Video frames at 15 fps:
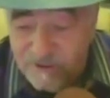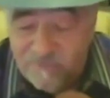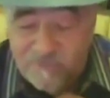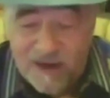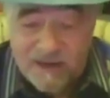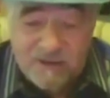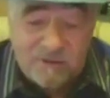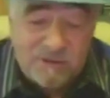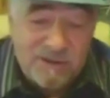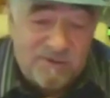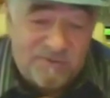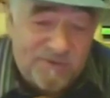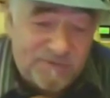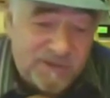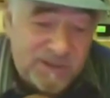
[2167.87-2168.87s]
In fact, during the
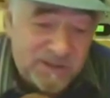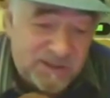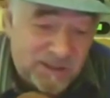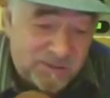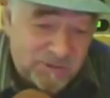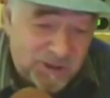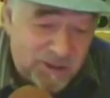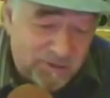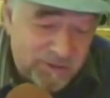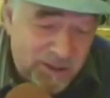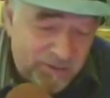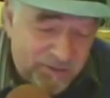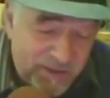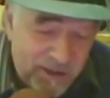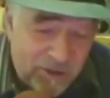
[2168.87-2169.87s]
50s, there was a
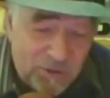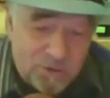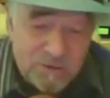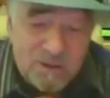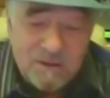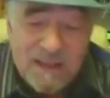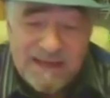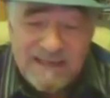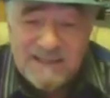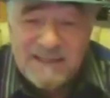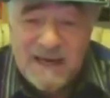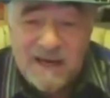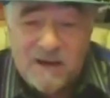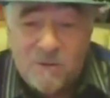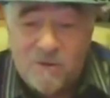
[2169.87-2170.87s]
thing called the
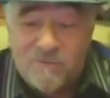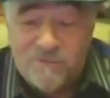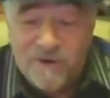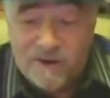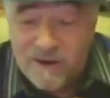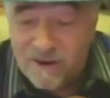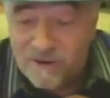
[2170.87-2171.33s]
Lysenko affair.